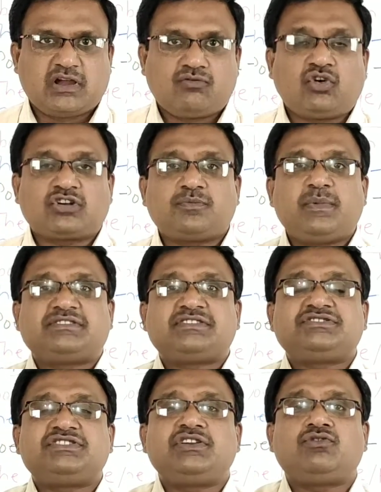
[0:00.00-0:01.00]
What
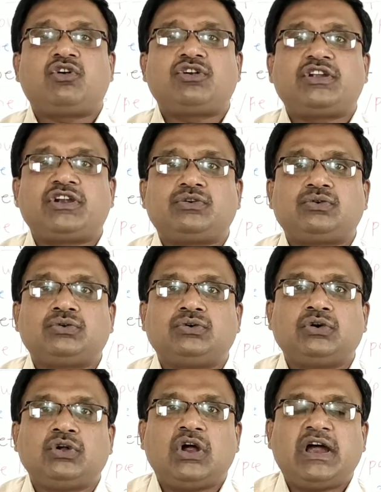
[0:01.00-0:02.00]
message he wanted
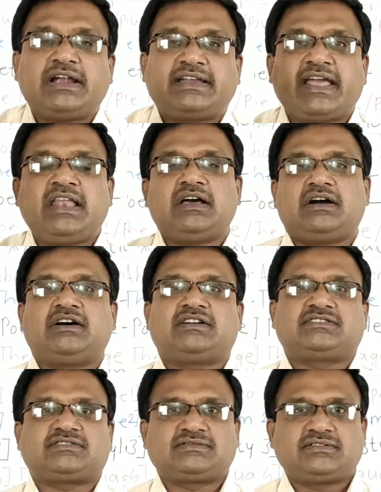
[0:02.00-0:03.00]
to tell
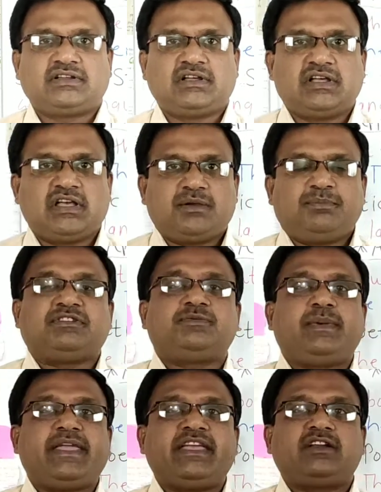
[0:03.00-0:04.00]
us means
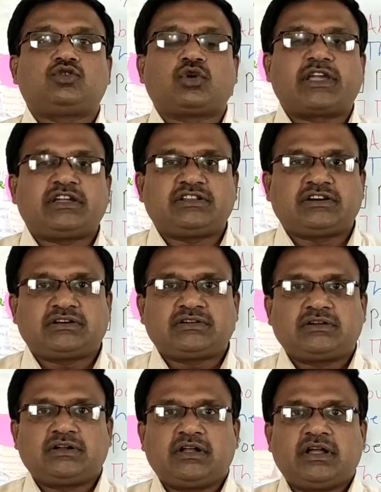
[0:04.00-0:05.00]
being
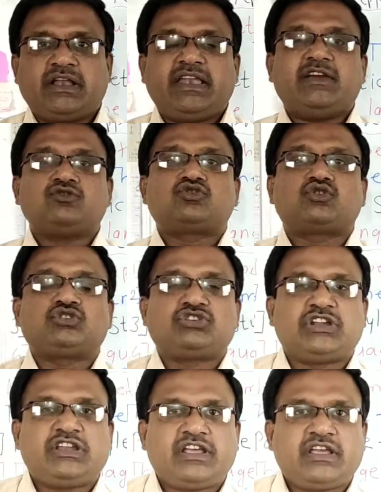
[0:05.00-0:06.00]
together, live
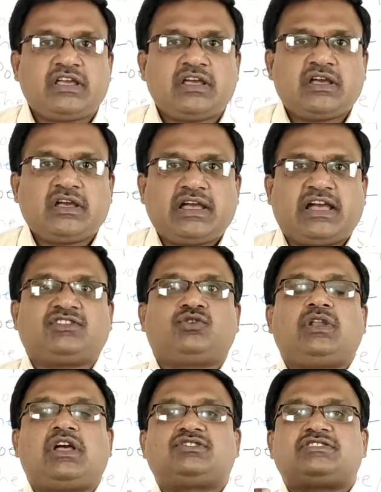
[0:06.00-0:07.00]
socially, as
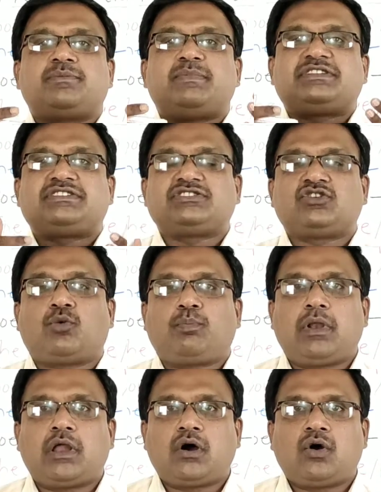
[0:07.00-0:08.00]
well as the message of
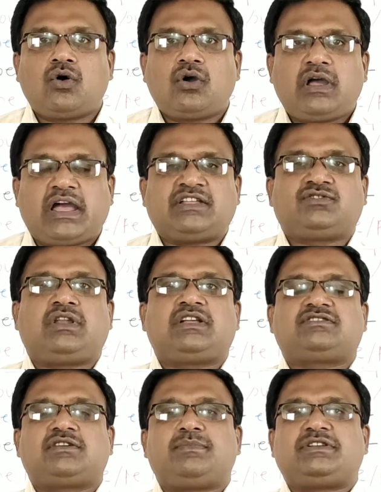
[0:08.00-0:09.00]
love, as well
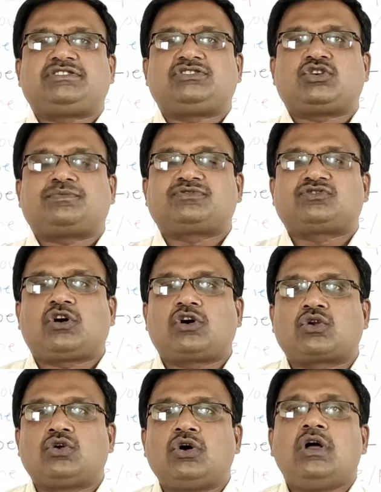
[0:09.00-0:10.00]
as the message of
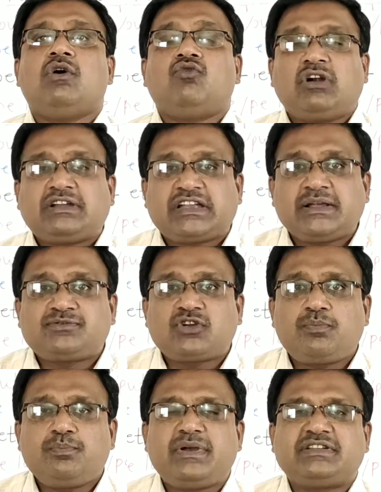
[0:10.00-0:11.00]
sorrow. What types
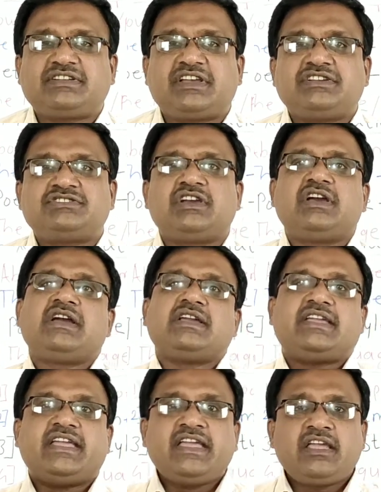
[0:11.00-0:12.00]
of message
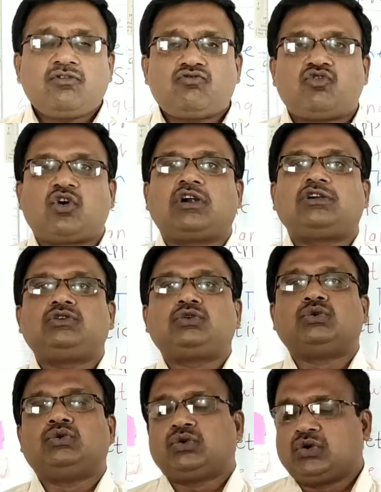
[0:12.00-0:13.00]
he want
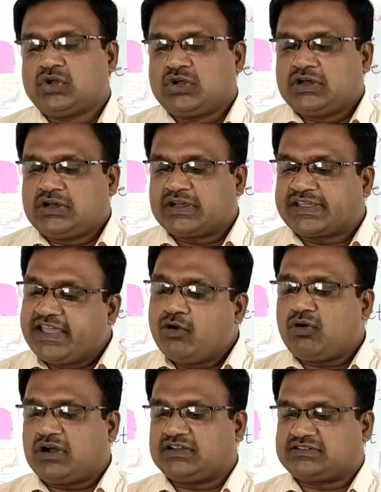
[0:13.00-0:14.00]
to
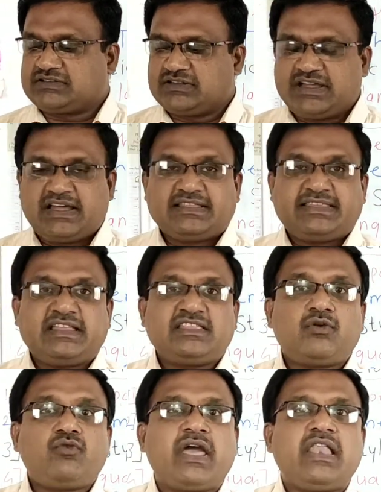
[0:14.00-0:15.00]
give us. Then
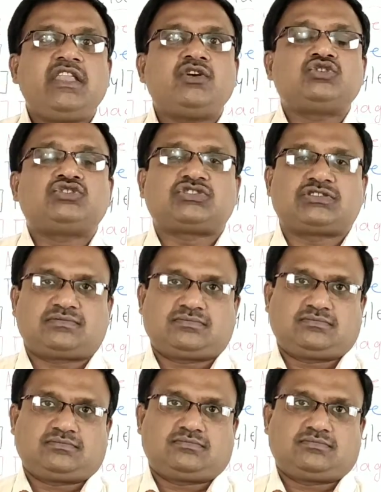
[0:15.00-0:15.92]
the values